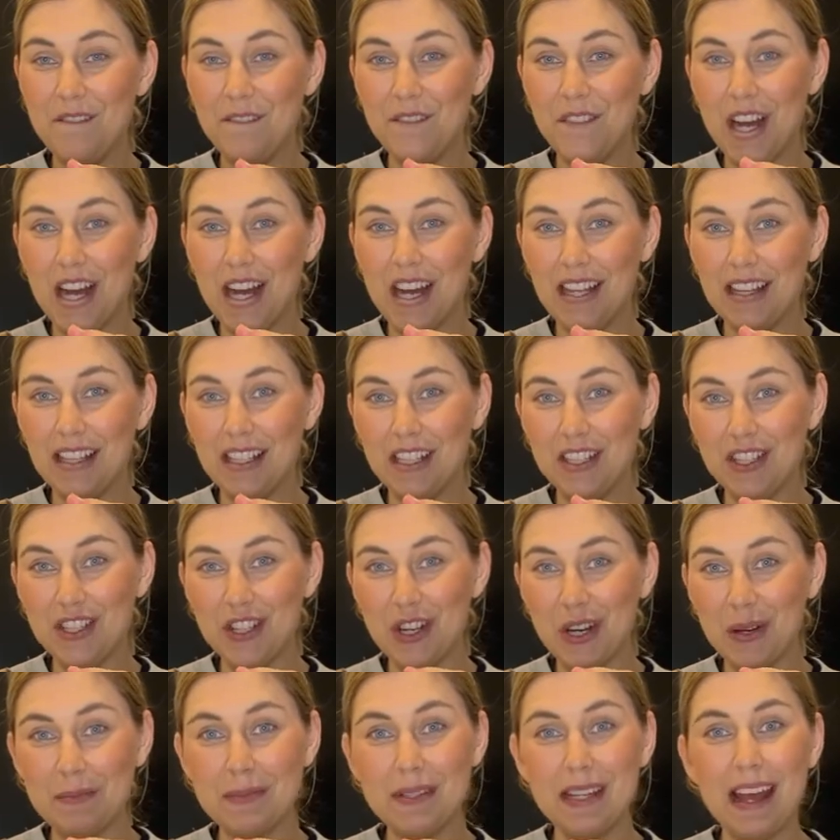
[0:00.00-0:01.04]
finely
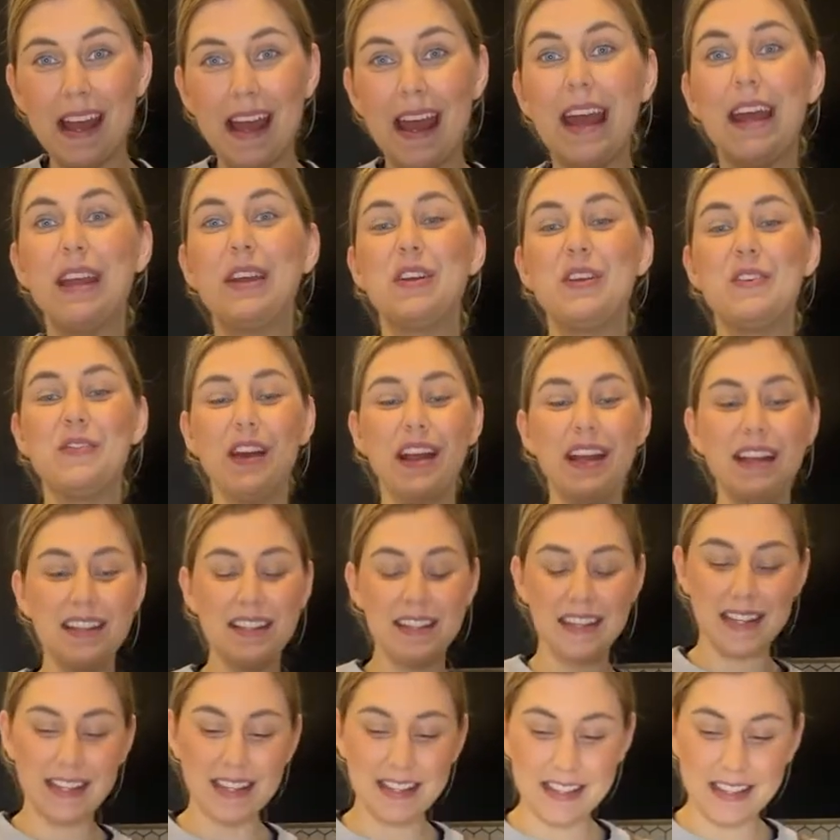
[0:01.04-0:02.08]
chopped and grated
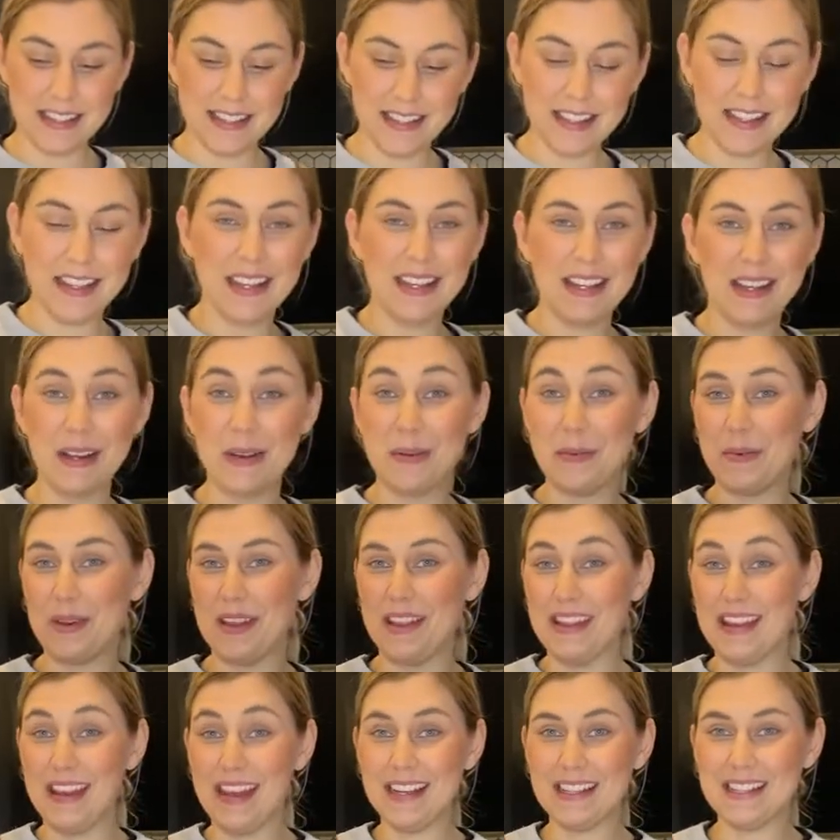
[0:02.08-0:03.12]
with
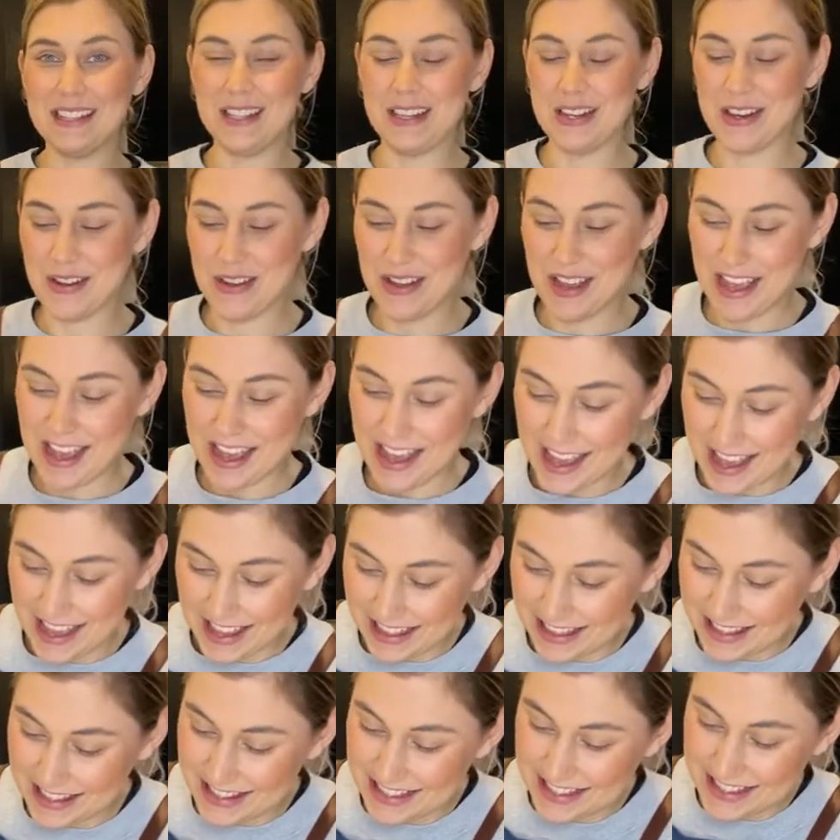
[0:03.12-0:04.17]
next to no
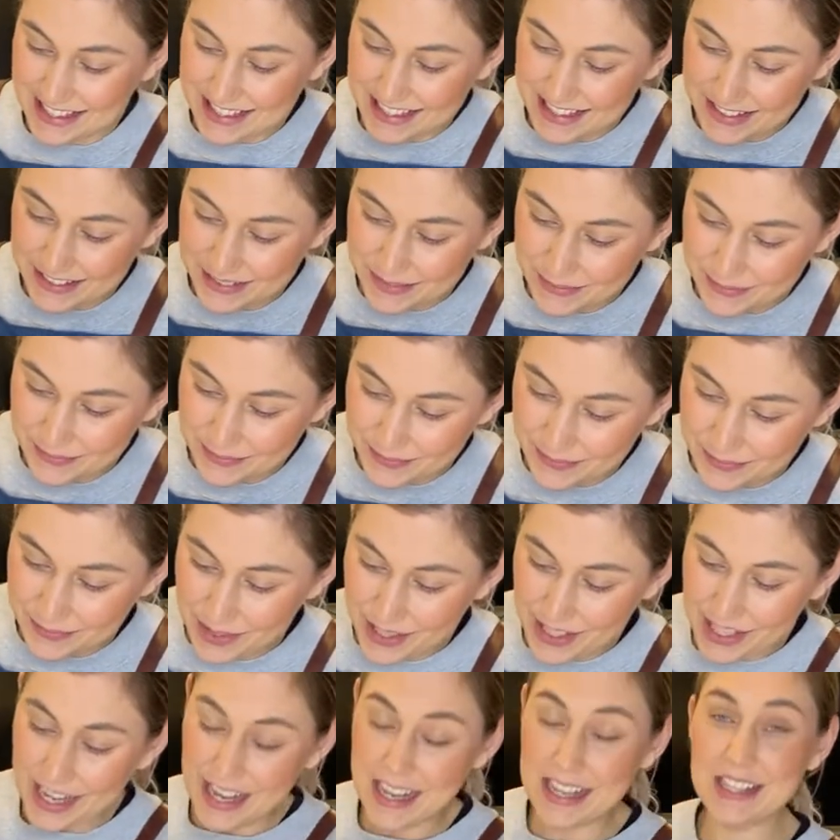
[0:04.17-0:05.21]
hands.
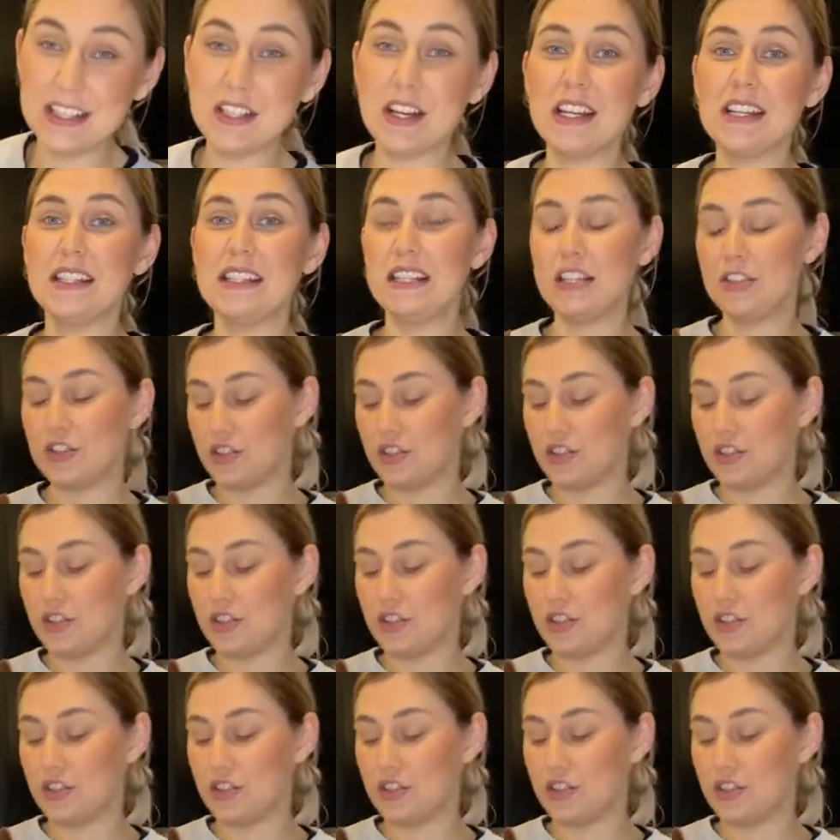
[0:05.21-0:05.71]
Okay, so I just need to